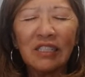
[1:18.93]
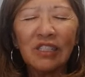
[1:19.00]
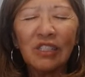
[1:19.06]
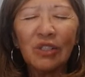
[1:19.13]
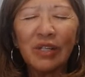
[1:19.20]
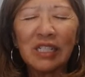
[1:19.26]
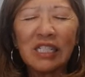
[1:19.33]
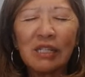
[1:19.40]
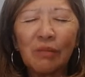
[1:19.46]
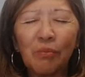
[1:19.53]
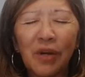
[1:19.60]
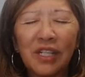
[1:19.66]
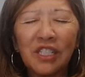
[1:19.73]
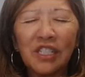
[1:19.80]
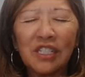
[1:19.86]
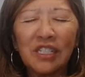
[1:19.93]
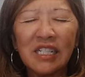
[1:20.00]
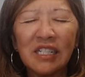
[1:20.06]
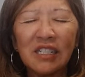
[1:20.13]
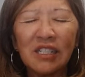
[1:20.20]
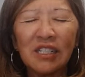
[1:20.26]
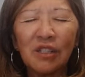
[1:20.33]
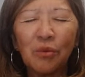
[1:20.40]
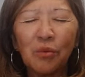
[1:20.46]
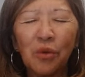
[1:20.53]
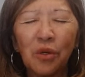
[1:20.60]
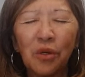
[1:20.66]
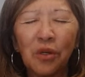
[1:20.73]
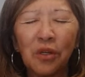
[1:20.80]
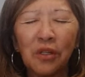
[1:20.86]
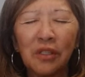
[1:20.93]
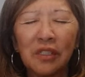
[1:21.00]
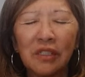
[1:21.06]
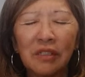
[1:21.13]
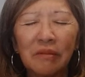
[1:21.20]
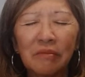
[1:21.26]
into expressions into the world.